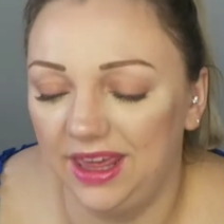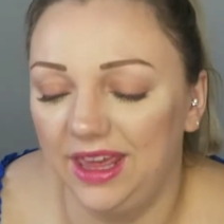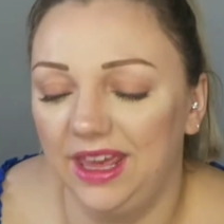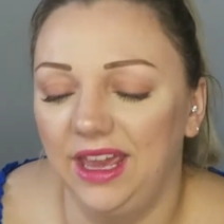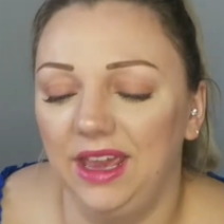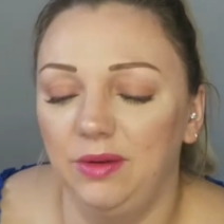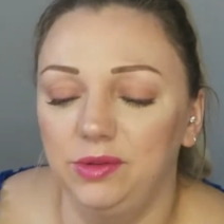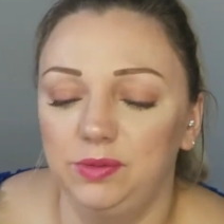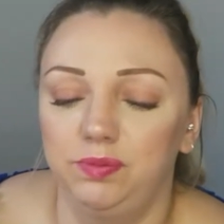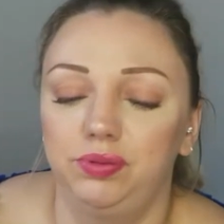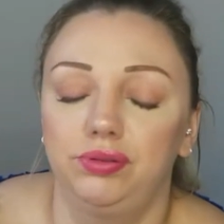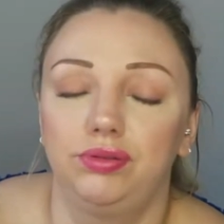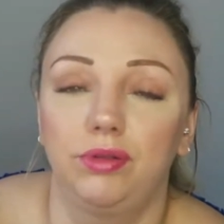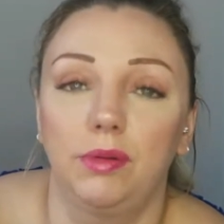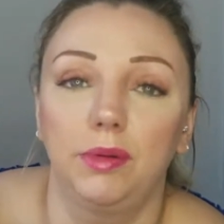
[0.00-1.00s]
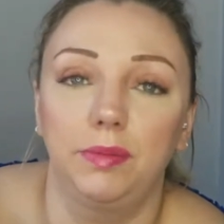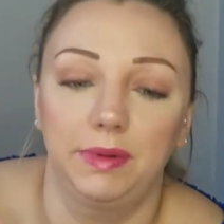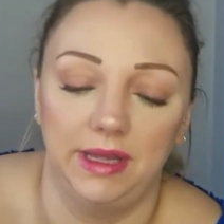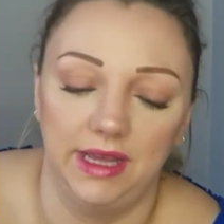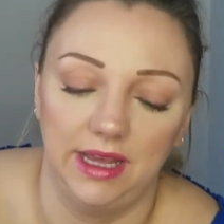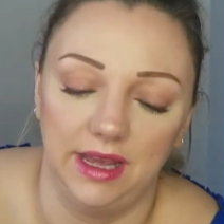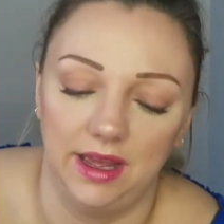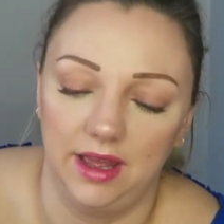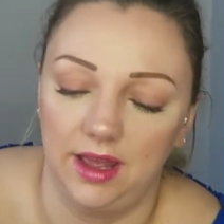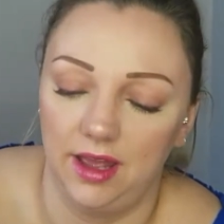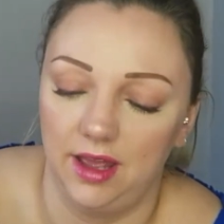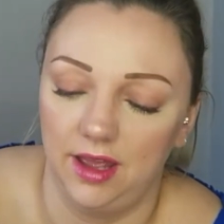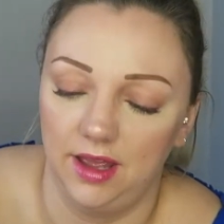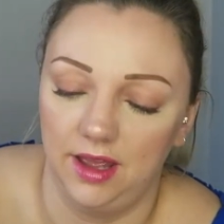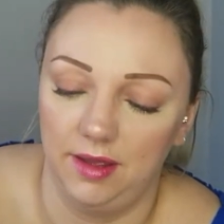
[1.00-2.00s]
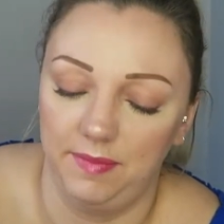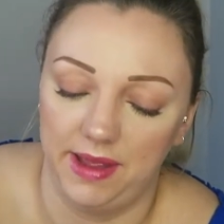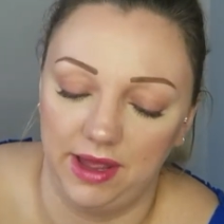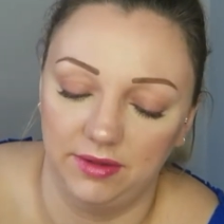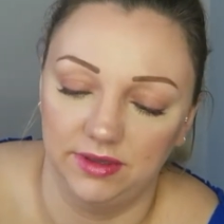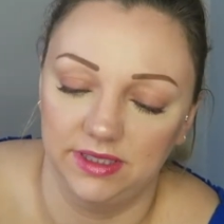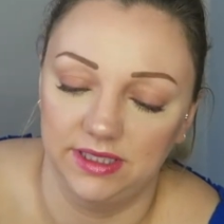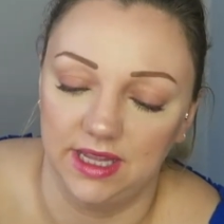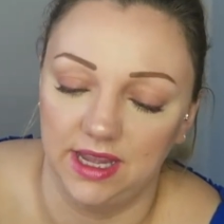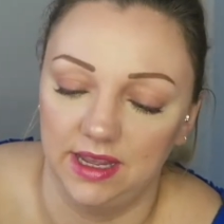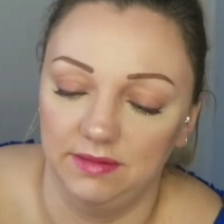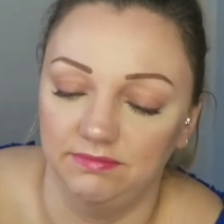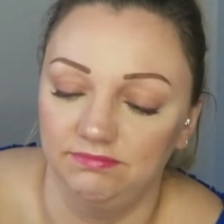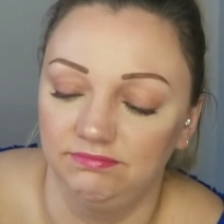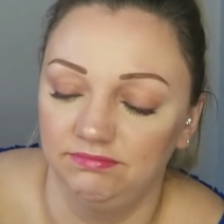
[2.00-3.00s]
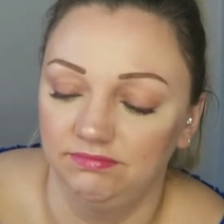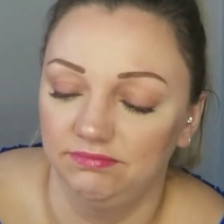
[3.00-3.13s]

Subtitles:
It was probably about the same.